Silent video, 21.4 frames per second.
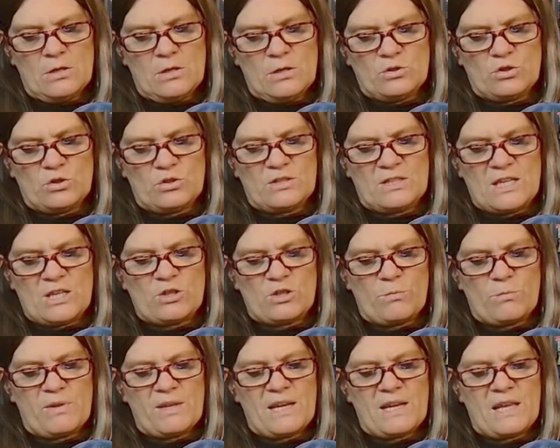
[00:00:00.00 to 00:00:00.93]
just needs
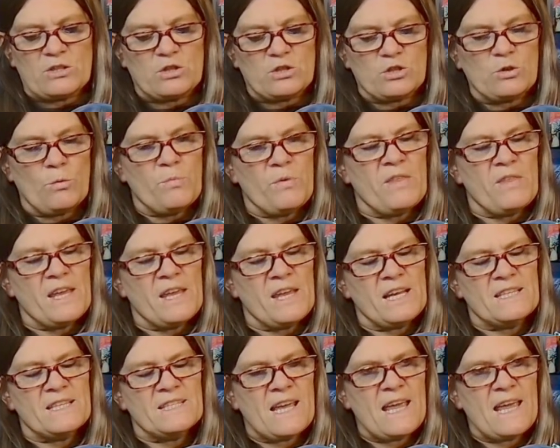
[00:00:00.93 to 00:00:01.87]
something else. Something that you
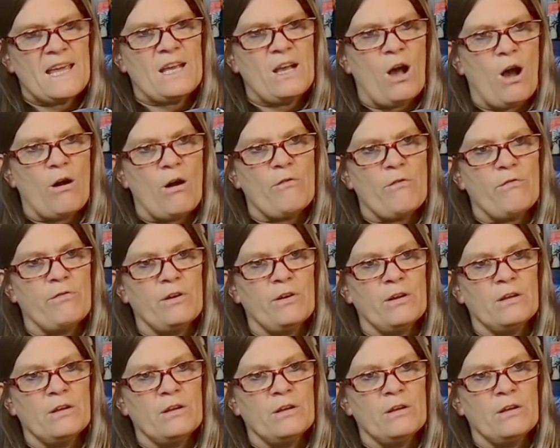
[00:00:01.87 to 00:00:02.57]
can take off.